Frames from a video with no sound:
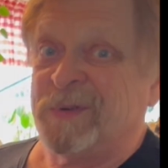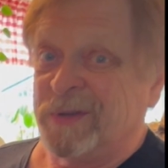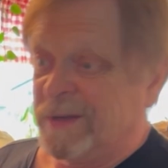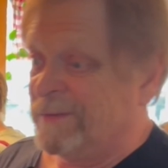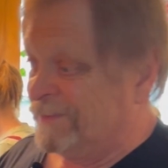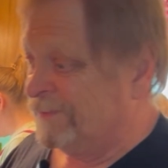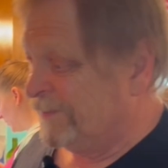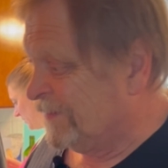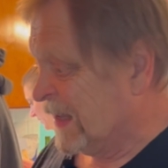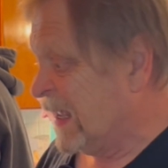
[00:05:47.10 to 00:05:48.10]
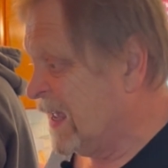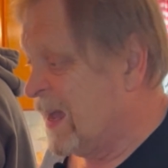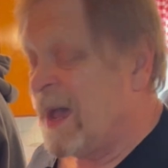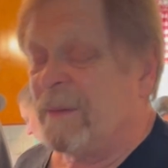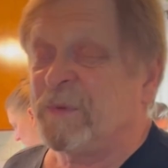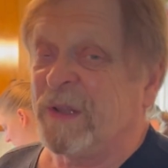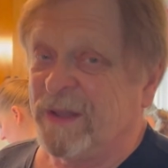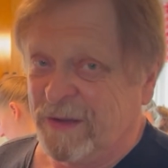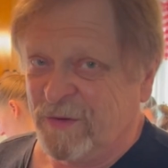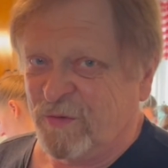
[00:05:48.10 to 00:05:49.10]
to
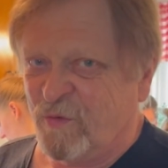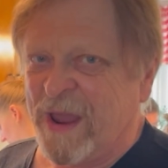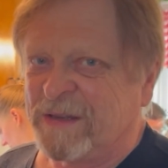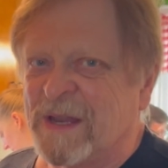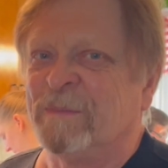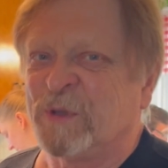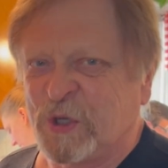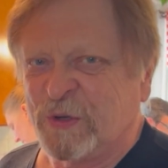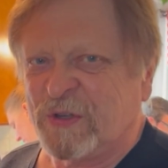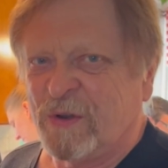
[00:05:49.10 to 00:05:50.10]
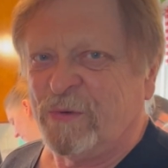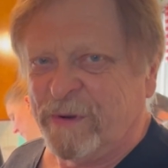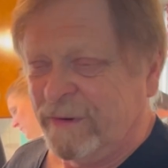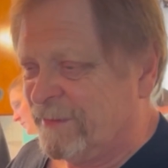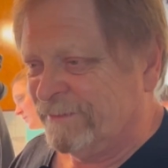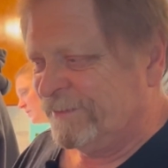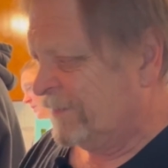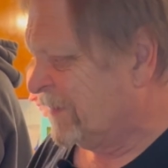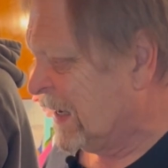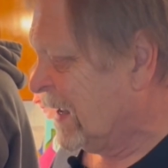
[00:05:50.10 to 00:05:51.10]
the right temperature, so we're
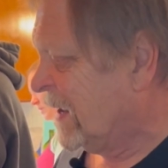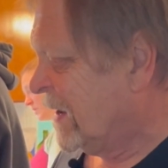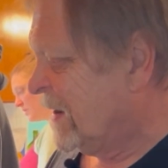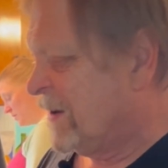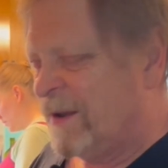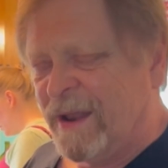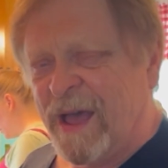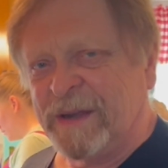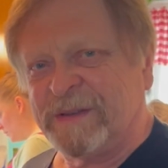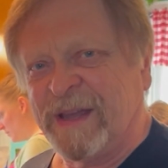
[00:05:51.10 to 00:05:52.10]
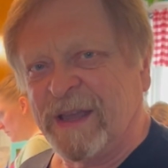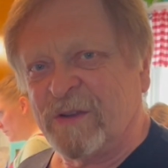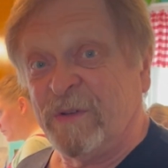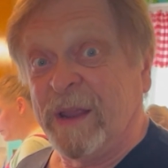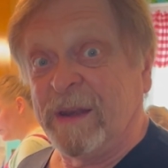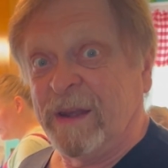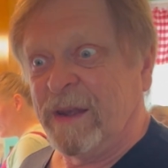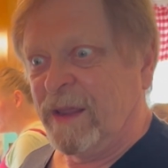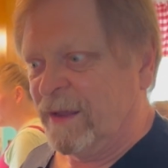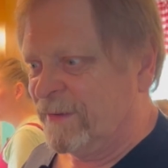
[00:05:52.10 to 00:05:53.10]
not creating
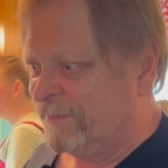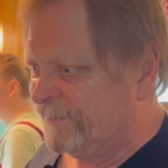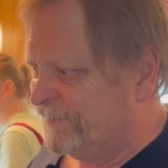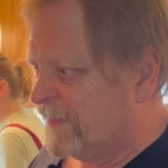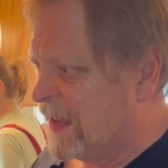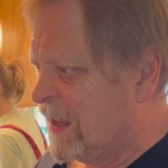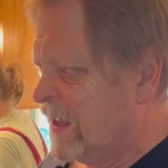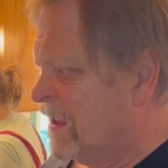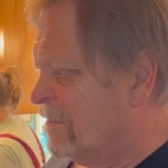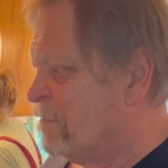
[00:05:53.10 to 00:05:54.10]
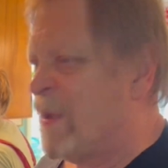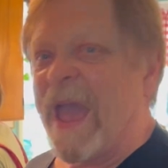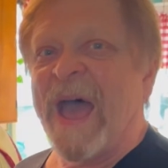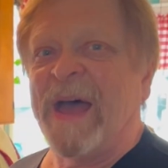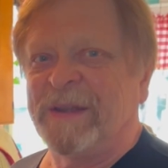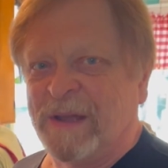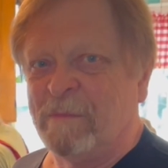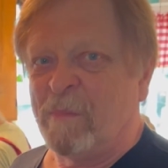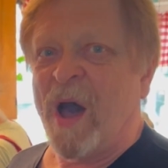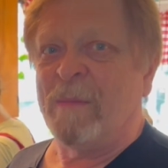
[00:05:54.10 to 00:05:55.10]
any bad
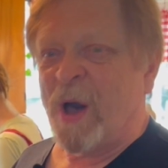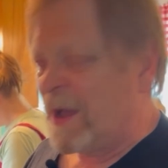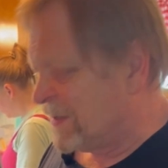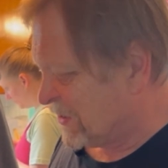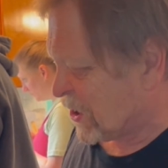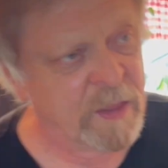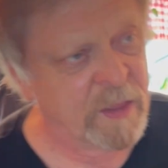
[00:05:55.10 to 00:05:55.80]
baba. So